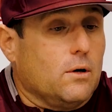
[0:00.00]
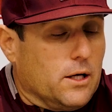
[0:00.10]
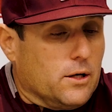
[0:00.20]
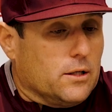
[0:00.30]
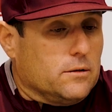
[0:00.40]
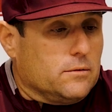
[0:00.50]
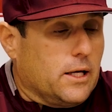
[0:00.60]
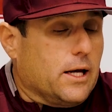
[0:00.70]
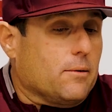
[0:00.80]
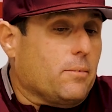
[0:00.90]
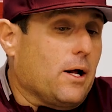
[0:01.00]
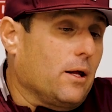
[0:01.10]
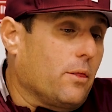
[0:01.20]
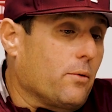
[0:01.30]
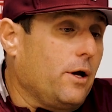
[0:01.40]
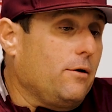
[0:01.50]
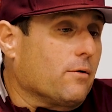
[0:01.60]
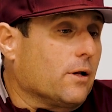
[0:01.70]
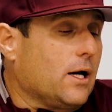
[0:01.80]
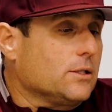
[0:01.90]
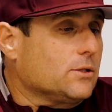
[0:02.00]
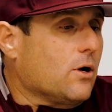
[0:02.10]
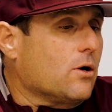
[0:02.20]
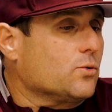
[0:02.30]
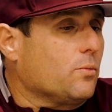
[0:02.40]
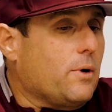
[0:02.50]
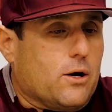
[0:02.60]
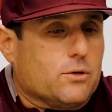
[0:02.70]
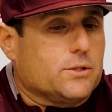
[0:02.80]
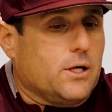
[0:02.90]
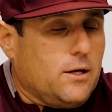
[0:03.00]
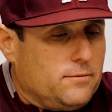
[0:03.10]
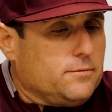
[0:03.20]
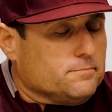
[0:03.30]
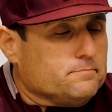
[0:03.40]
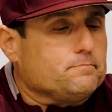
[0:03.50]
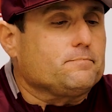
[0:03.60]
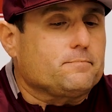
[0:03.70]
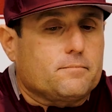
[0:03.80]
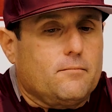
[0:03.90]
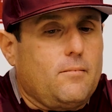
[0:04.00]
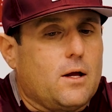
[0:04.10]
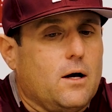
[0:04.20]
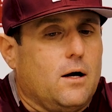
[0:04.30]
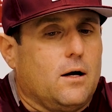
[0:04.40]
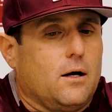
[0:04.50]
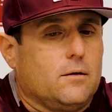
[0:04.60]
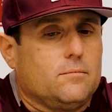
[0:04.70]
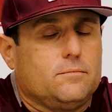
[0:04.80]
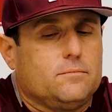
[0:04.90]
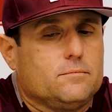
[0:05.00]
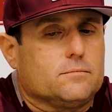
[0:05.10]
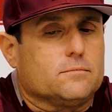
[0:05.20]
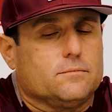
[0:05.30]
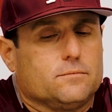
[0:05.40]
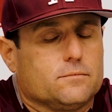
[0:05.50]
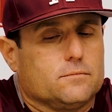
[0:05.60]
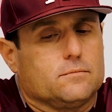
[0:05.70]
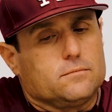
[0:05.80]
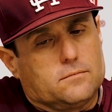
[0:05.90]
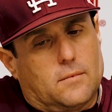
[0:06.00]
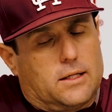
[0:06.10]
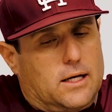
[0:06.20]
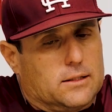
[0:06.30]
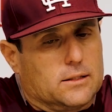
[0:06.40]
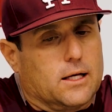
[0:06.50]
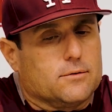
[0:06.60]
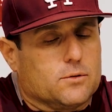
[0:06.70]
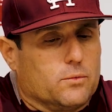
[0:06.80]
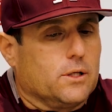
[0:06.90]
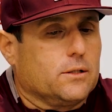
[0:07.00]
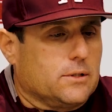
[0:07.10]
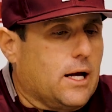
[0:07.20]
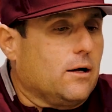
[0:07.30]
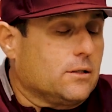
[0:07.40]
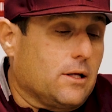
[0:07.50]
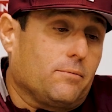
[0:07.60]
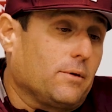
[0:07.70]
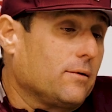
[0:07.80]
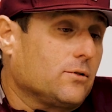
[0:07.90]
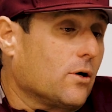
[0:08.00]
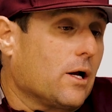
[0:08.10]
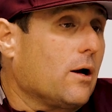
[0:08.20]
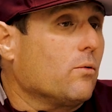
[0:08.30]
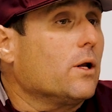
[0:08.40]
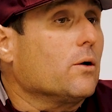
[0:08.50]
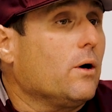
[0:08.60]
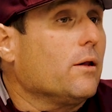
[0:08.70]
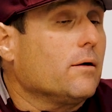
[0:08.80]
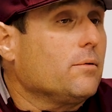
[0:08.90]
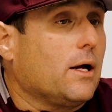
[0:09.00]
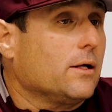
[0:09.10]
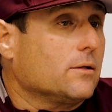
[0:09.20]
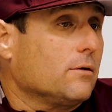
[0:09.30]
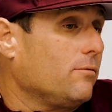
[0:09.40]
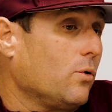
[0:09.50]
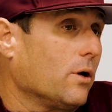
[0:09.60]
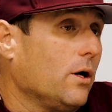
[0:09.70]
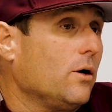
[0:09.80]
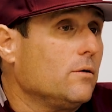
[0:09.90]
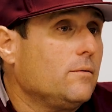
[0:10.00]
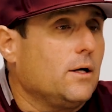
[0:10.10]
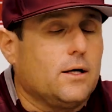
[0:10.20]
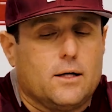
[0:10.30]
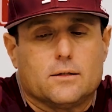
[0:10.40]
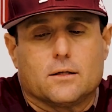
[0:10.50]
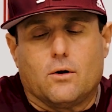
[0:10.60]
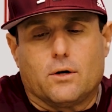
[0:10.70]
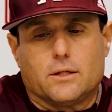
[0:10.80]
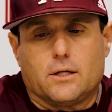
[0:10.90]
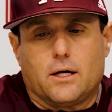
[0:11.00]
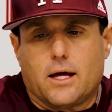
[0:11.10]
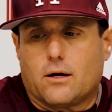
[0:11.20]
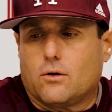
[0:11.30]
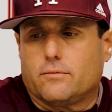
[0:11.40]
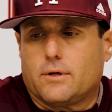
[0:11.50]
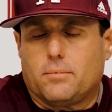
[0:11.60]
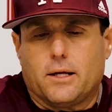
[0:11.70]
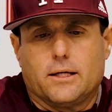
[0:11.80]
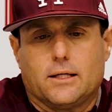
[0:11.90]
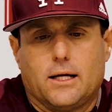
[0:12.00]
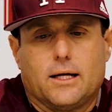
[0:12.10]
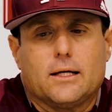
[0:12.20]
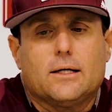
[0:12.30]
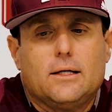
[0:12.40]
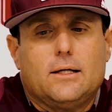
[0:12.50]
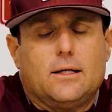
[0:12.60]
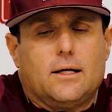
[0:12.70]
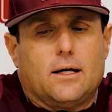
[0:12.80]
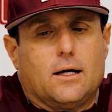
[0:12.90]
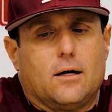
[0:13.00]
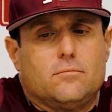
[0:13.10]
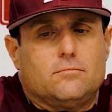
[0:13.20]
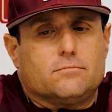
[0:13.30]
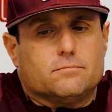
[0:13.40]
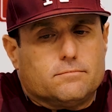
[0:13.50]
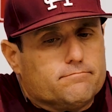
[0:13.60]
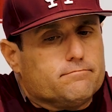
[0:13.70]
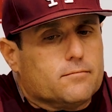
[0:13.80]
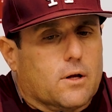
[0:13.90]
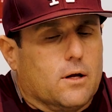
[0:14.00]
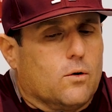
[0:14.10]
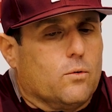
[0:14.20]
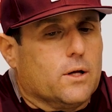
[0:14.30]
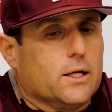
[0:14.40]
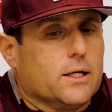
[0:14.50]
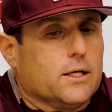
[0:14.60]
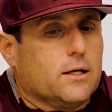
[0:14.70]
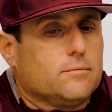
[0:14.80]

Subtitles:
Really good. They got probably 3 frontline starters with power stuff. I think they have some really talented. They've started out really well. I think they're 4-0 going into today. I don't know if they played today. You know, Willie,